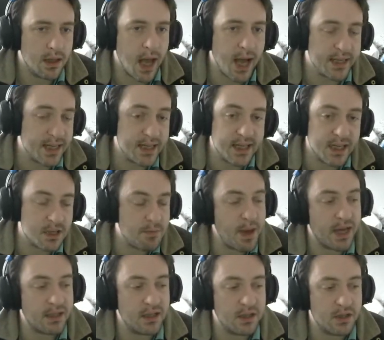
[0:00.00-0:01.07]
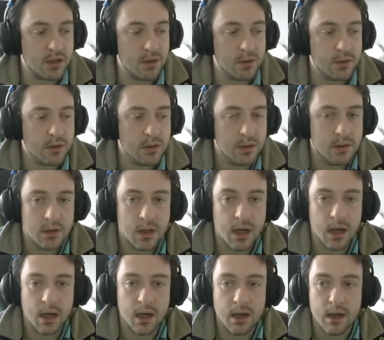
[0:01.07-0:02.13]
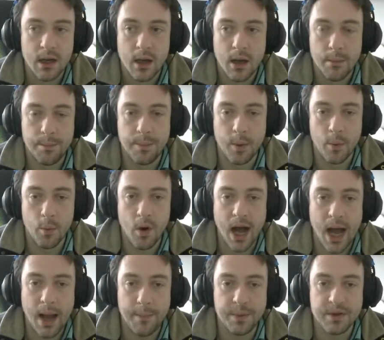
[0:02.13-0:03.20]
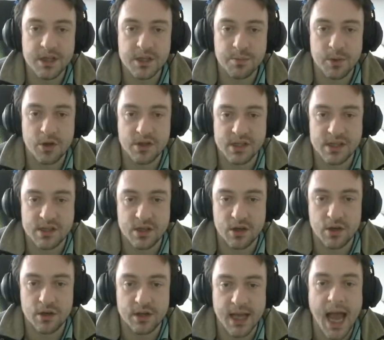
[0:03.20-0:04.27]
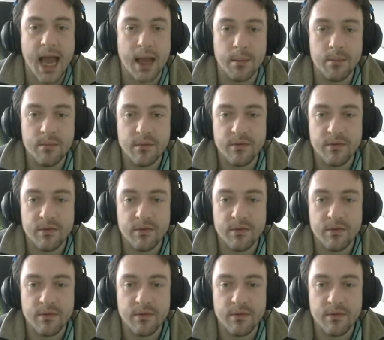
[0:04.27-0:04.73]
I didn't expect it to. But what happened is, because it's a good game,